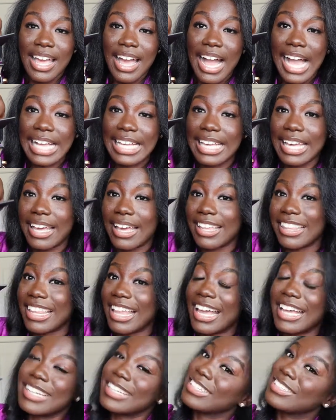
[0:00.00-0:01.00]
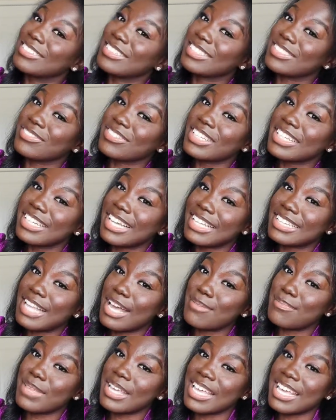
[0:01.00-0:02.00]
i can't lie to you it's really not
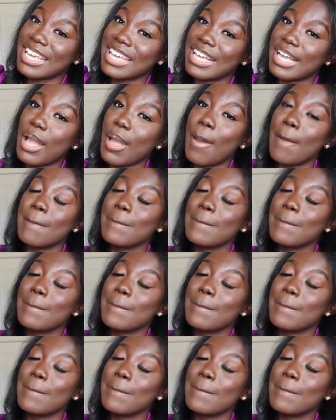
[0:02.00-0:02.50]
that big